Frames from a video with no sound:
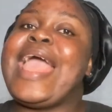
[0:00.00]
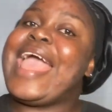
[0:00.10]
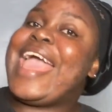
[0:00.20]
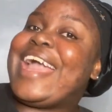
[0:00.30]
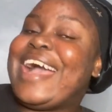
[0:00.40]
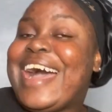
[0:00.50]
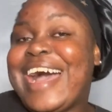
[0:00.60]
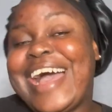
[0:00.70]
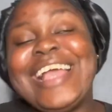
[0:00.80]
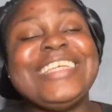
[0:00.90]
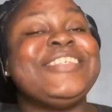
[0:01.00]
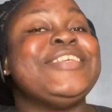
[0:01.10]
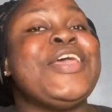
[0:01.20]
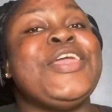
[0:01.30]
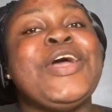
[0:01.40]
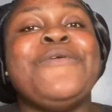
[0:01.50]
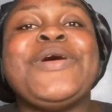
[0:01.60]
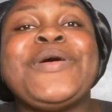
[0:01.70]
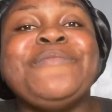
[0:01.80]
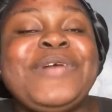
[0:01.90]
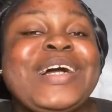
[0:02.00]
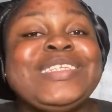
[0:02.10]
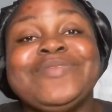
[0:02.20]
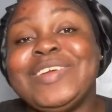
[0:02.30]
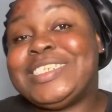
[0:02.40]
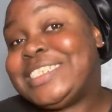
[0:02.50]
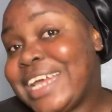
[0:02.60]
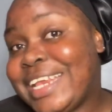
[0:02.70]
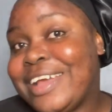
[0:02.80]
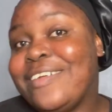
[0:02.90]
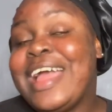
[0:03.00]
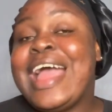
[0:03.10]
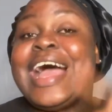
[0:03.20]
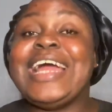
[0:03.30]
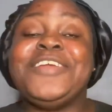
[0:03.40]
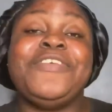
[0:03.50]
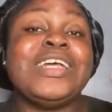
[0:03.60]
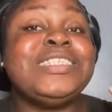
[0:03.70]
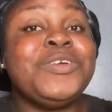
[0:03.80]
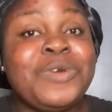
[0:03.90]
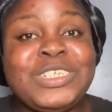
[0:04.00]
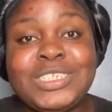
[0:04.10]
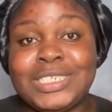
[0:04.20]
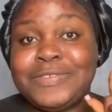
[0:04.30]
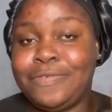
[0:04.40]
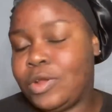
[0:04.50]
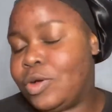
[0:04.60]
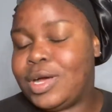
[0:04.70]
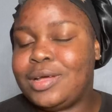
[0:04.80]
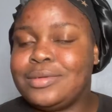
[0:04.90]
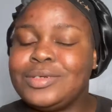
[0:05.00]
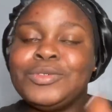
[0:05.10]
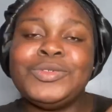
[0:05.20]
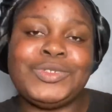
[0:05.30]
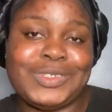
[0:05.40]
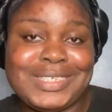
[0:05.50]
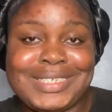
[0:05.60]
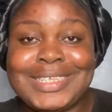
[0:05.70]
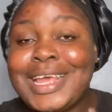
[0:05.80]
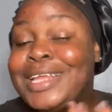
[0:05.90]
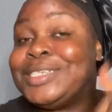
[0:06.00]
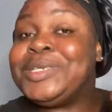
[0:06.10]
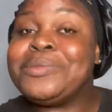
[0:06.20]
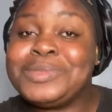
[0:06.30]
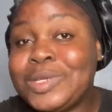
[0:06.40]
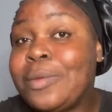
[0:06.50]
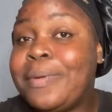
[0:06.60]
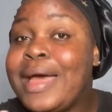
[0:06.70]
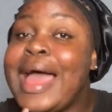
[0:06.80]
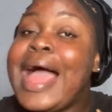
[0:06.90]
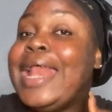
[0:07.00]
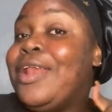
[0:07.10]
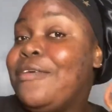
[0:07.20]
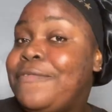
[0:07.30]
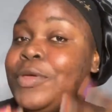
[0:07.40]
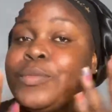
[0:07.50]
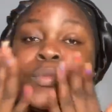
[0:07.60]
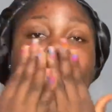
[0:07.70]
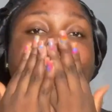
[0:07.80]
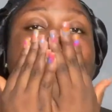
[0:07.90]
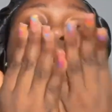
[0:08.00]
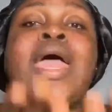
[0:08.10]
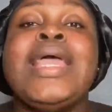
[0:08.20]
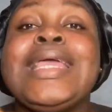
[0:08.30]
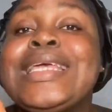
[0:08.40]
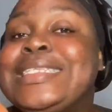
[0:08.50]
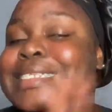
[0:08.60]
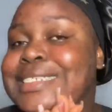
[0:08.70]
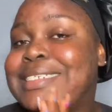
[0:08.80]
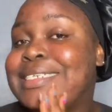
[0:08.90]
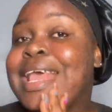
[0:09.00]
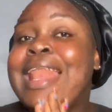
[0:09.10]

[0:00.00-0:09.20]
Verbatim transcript: Hey guys, you're welcome back to my channel, and if you are still watching this vlog, kudos, thumbs up, I love you, kisses.